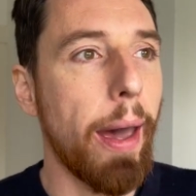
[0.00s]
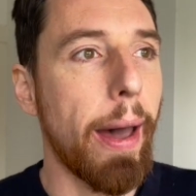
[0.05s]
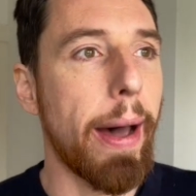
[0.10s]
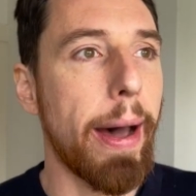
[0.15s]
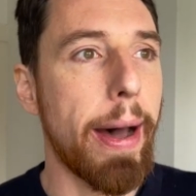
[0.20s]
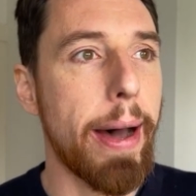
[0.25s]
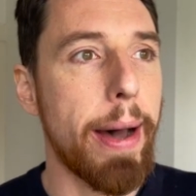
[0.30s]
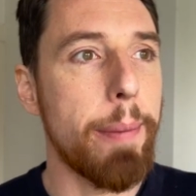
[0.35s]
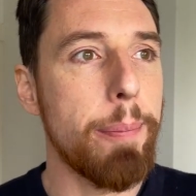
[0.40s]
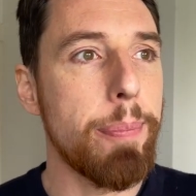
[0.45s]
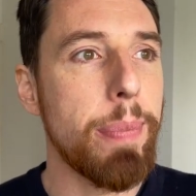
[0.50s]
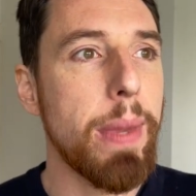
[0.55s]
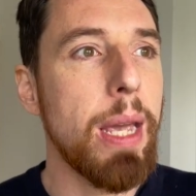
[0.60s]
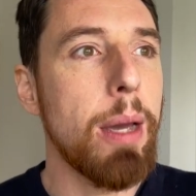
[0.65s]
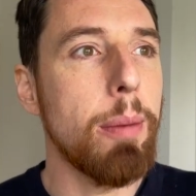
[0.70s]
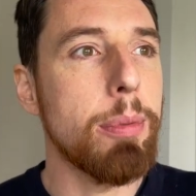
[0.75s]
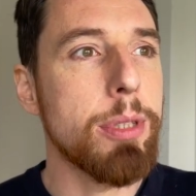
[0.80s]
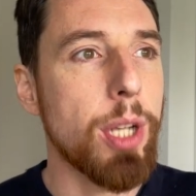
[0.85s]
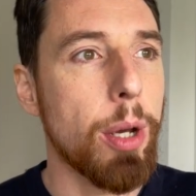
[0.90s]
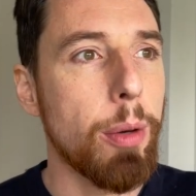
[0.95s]

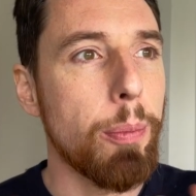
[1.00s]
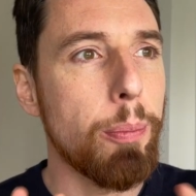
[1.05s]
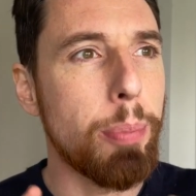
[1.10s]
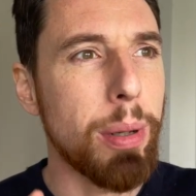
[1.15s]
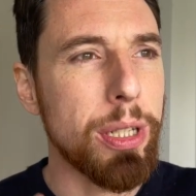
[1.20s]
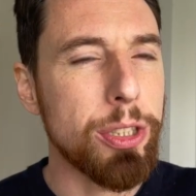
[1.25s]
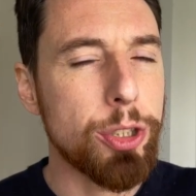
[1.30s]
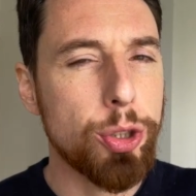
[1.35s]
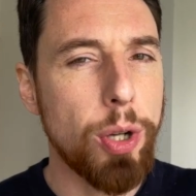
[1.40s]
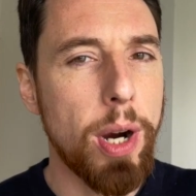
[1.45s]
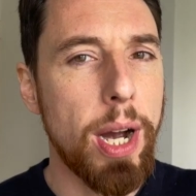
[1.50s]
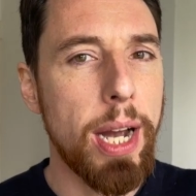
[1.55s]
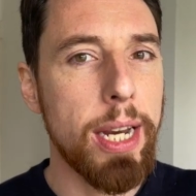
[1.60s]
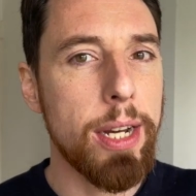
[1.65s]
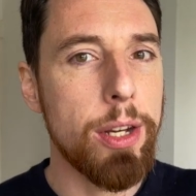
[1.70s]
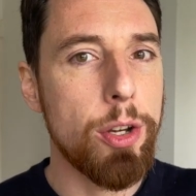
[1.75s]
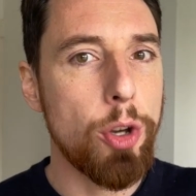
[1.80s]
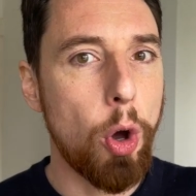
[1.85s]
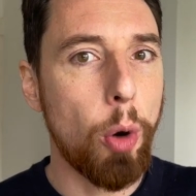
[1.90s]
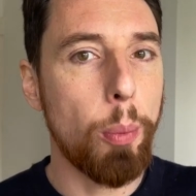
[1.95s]
But try
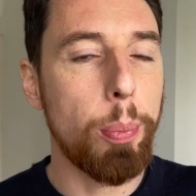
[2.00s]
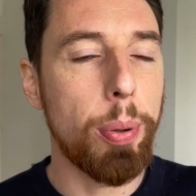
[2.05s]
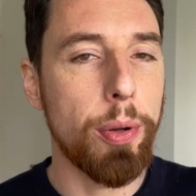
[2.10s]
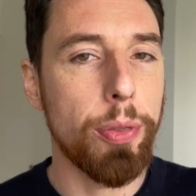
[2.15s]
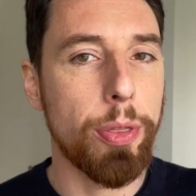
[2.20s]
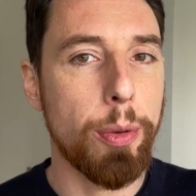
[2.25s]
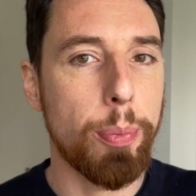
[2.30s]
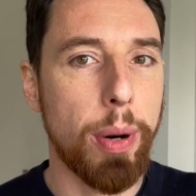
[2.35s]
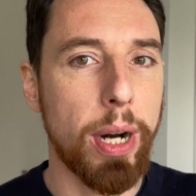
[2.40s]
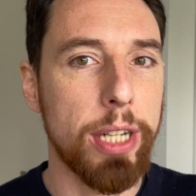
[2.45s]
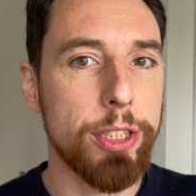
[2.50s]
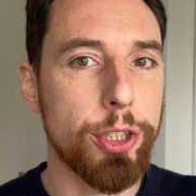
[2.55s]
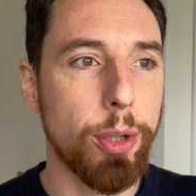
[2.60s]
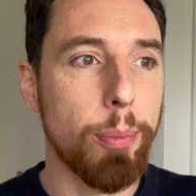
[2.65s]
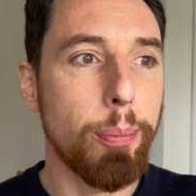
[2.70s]
and not put the pressure.